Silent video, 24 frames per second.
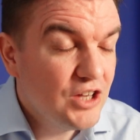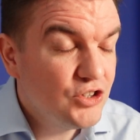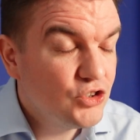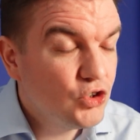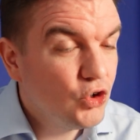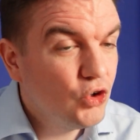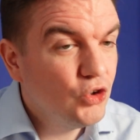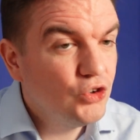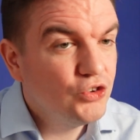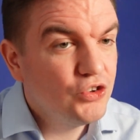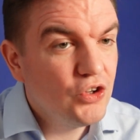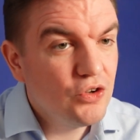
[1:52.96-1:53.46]
It's
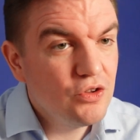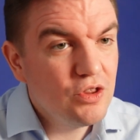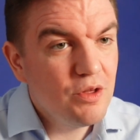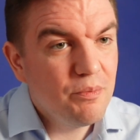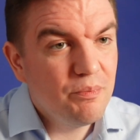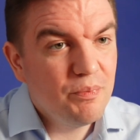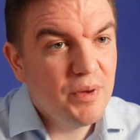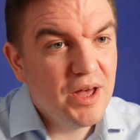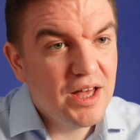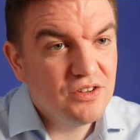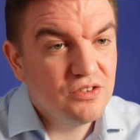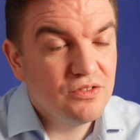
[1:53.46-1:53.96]
also the
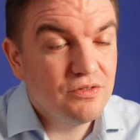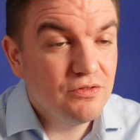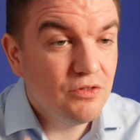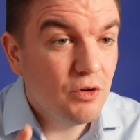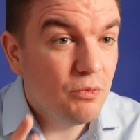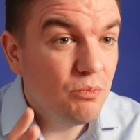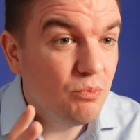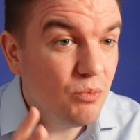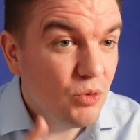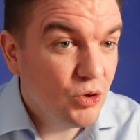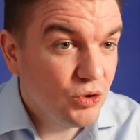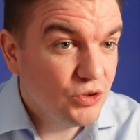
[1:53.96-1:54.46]
best for
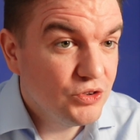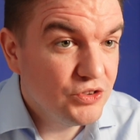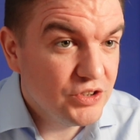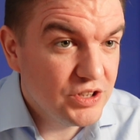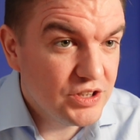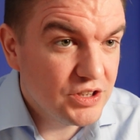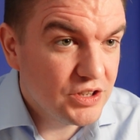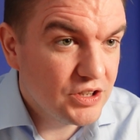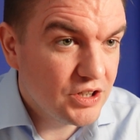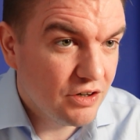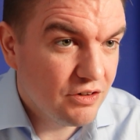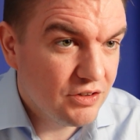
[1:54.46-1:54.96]

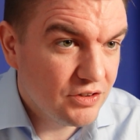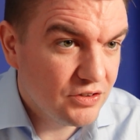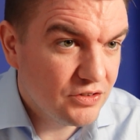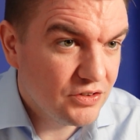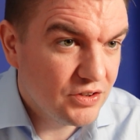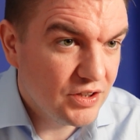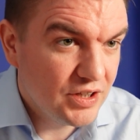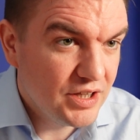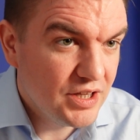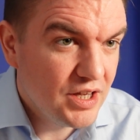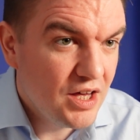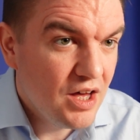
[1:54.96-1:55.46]

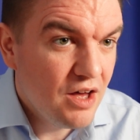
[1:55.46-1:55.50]
multi-currency.